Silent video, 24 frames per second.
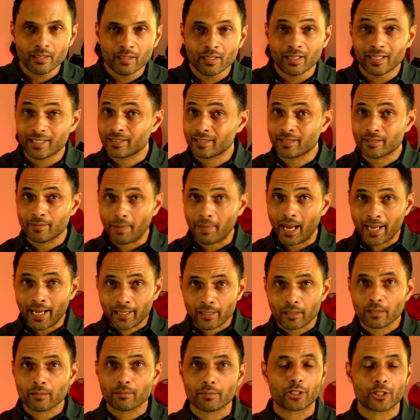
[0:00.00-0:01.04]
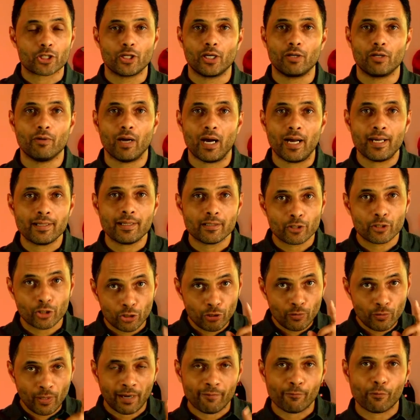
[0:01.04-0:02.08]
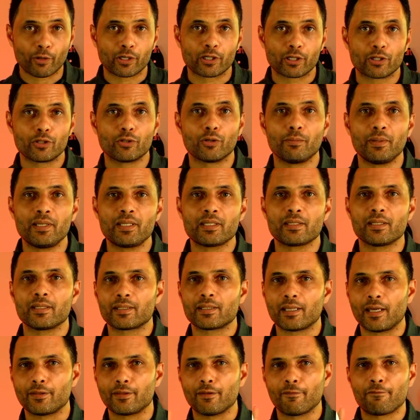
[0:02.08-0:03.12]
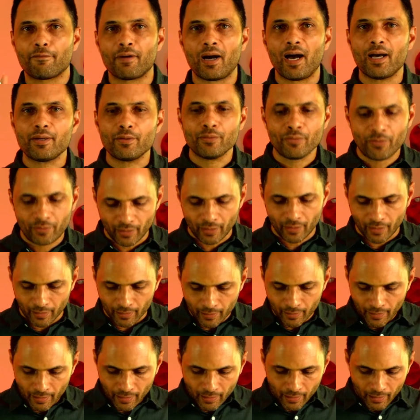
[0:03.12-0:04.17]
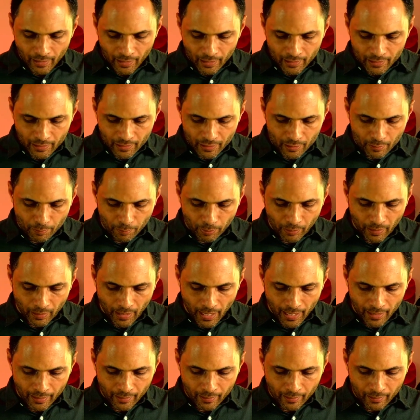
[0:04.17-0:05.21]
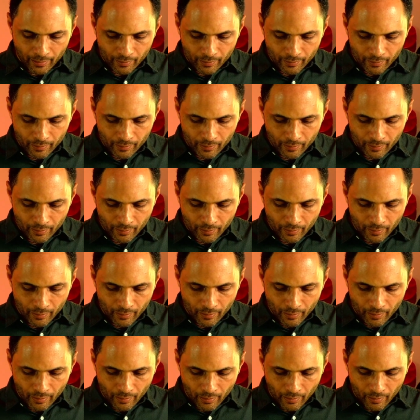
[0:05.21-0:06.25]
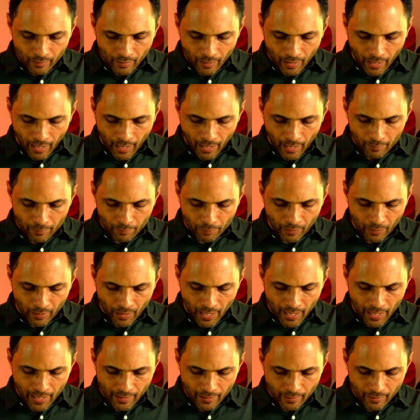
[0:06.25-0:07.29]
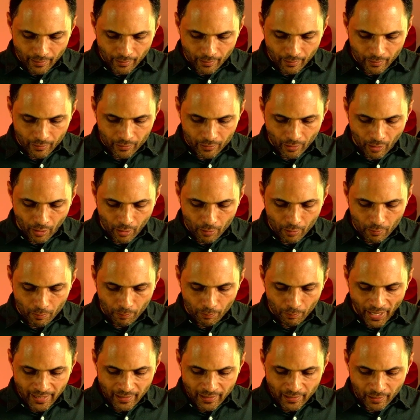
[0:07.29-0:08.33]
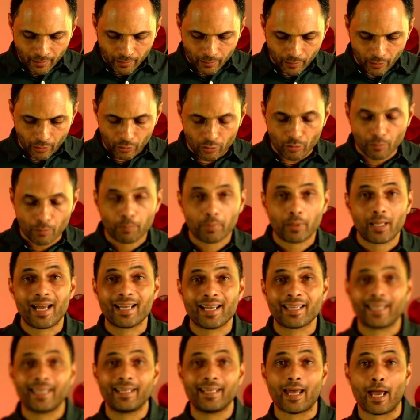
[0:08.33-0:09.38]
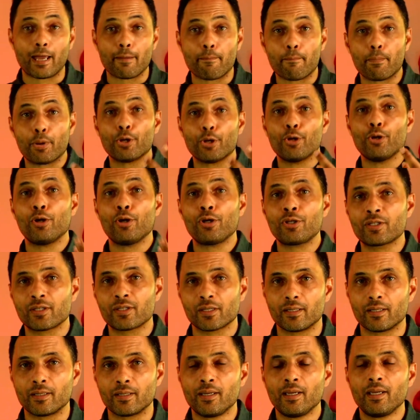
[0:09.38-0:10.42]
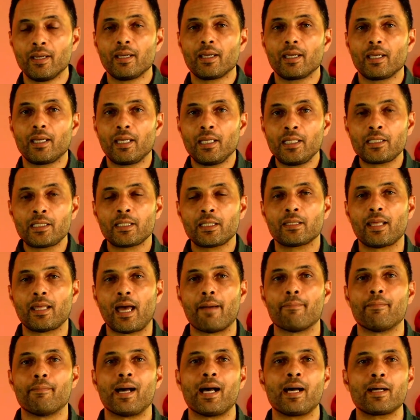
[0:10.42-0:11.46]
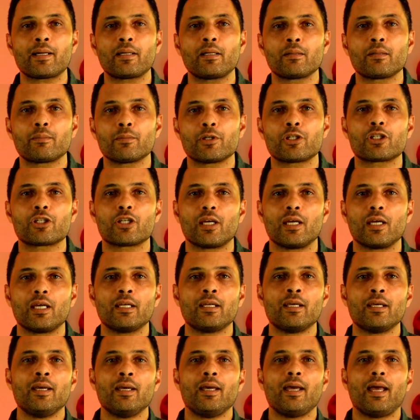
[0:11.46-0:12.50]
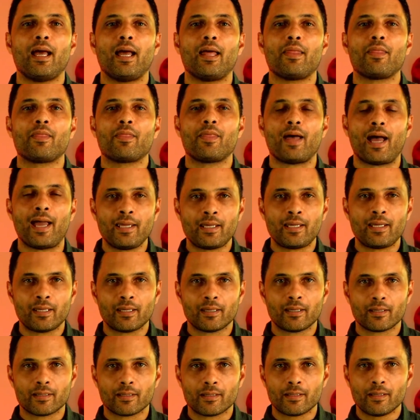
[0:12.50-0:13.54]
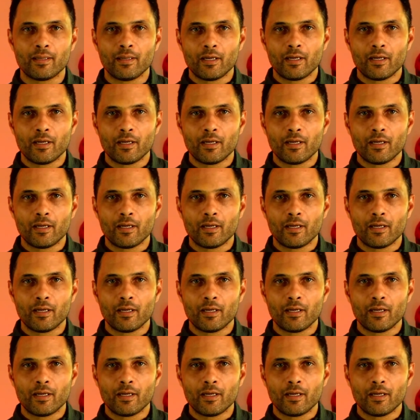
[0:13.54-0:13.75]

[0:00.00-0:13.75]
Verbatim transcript: This is a marketing machine, right? Do you have one in your business? And the final thing is it's plug and play. So basically, you plug in a person into that marketing machine and they can